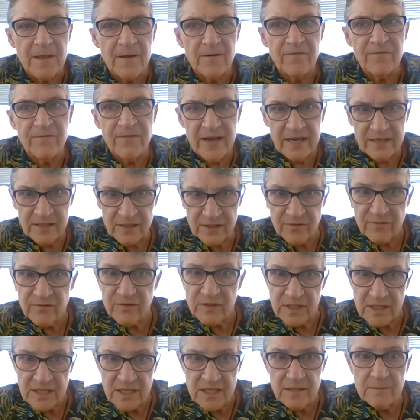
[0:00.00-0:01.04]

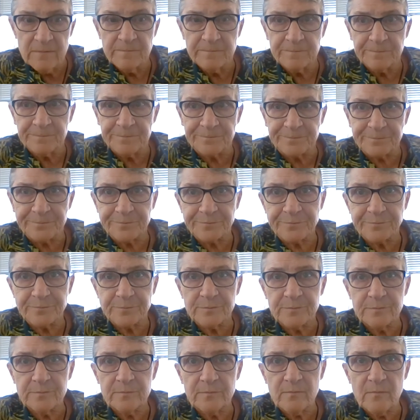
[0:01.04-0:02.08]
effectively
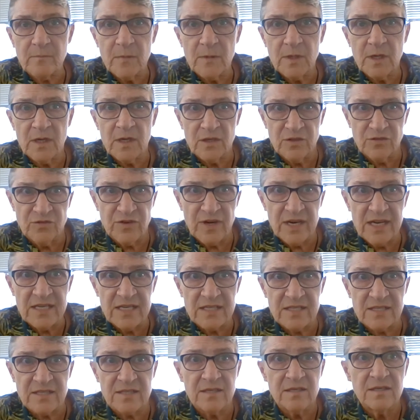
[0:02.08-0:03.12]

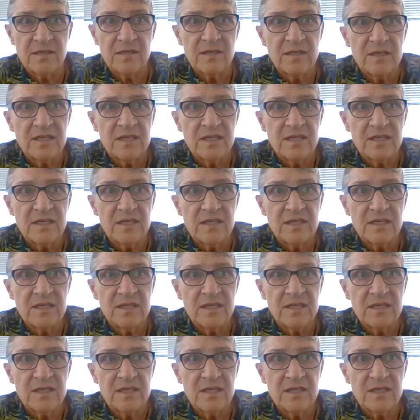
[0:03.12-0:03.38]
address